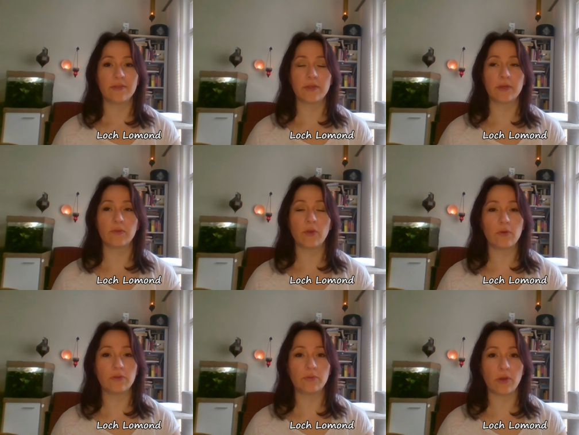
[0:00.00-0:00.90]
The
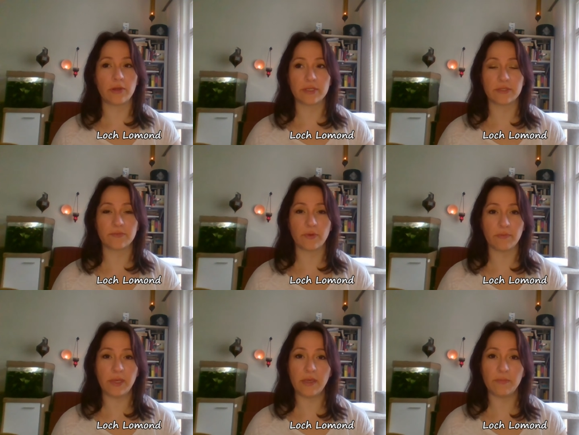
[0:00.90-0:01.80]
road was, for
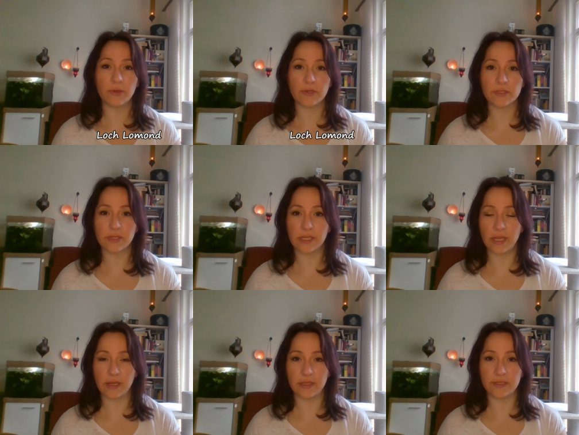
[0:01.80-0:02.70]
me personally
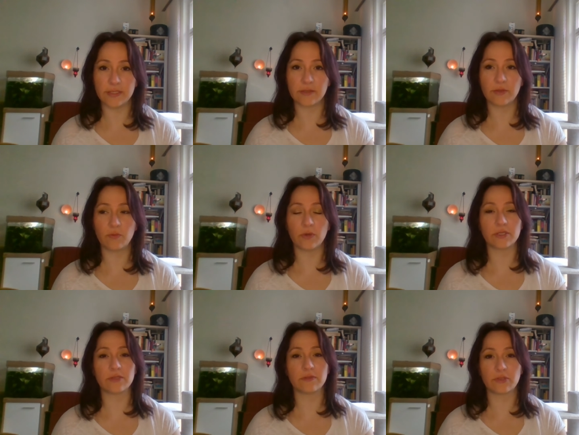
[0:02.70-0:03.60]
at least, it
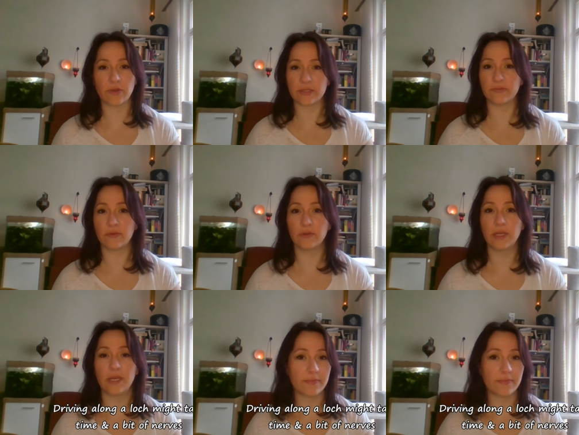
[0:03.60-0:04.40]
was stressful.